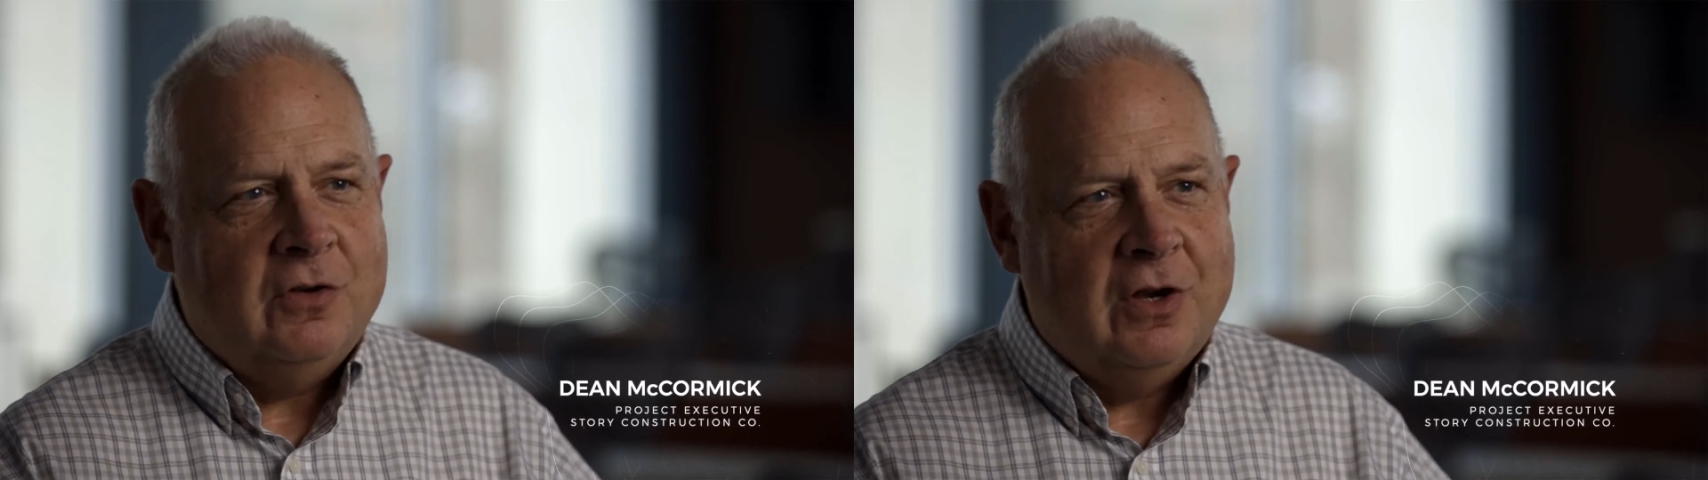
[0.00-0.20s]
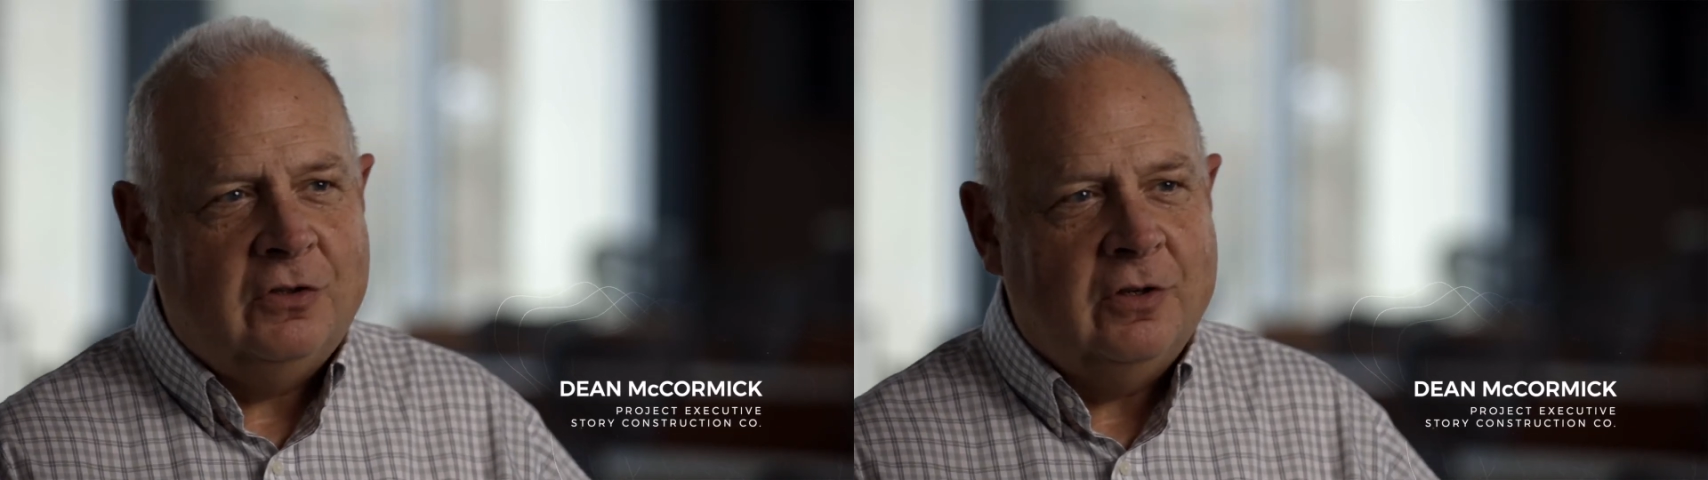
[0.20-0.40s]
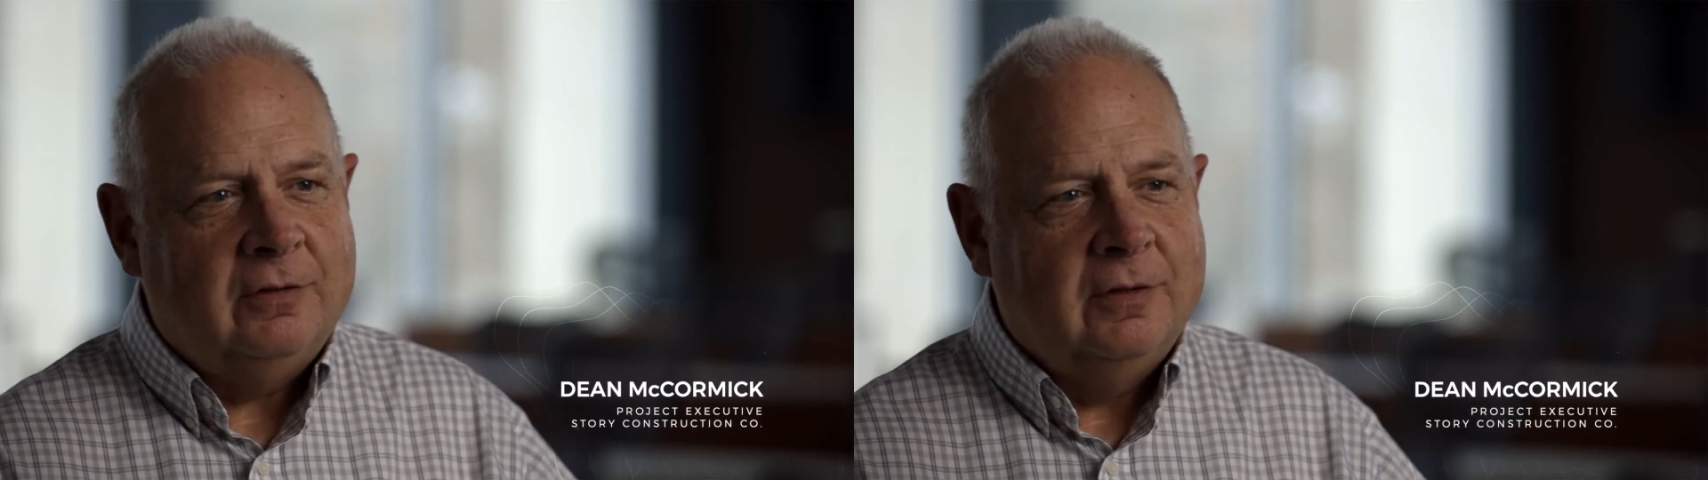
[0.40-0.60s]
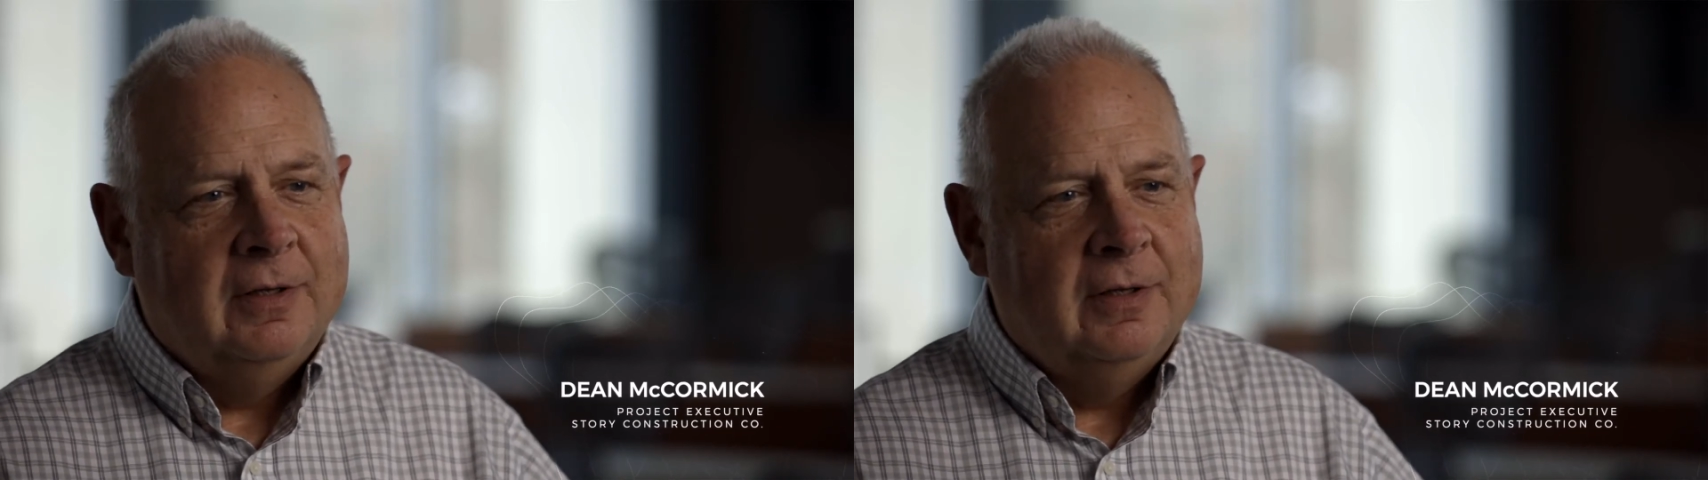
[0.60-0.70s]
addition